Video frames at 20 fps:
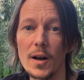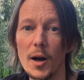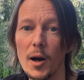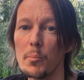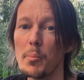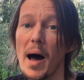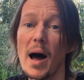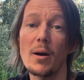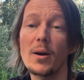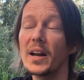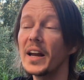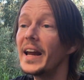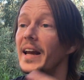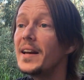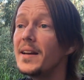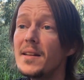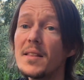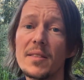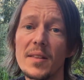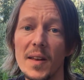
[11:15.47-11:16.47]
about
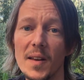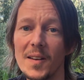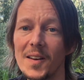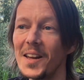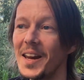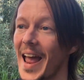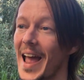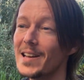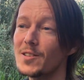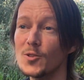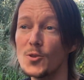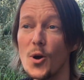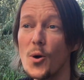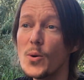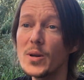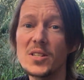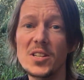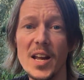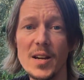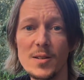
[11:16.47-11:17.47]
anything. It has no
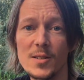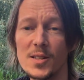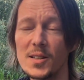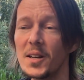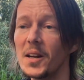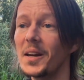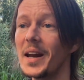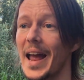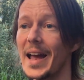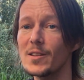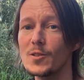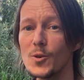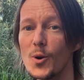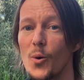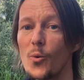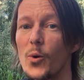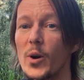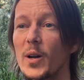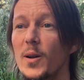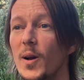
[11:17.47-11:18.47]
intention, it has no
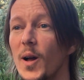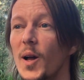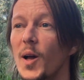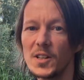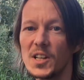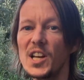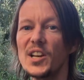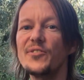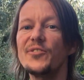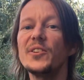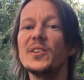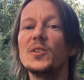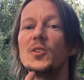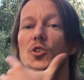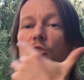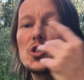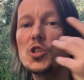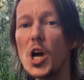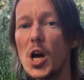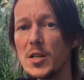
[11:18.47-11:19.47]
will. If
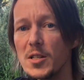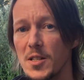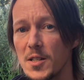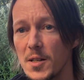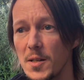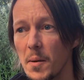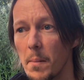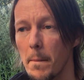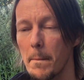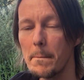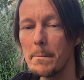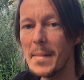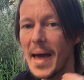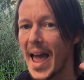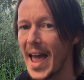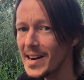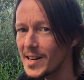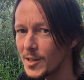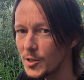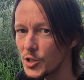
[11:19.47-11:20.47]
it doesn't
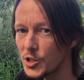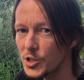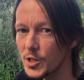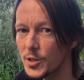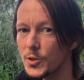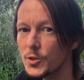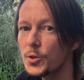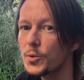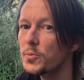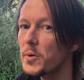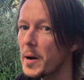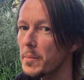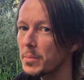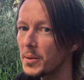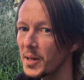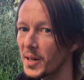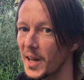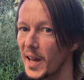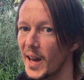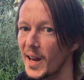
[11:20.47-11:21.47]
manage to
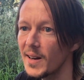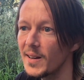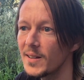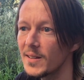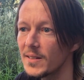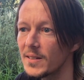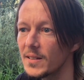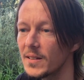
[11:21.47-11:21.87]
replicate,